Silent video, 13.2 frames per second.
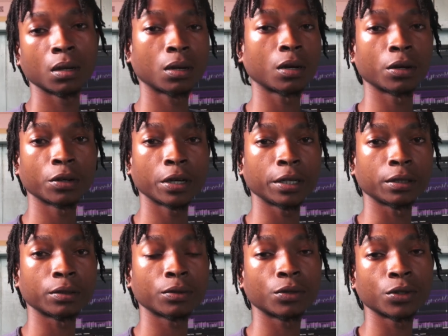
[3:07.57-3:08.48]
Alright,
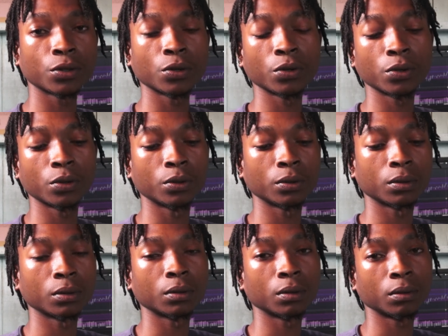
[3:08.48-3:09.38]
so
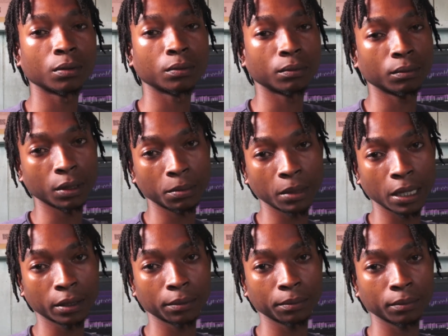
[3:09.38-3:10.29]
I'm
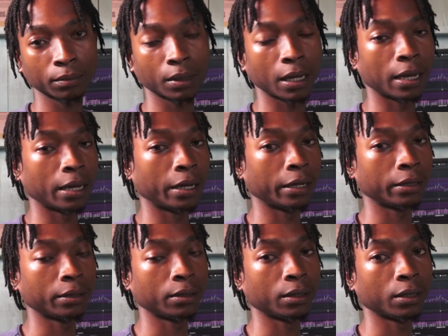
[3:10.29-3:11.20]
back,
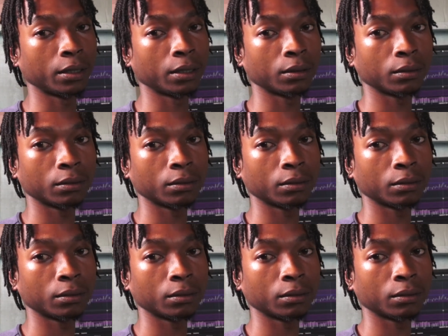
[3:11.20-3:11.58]
and I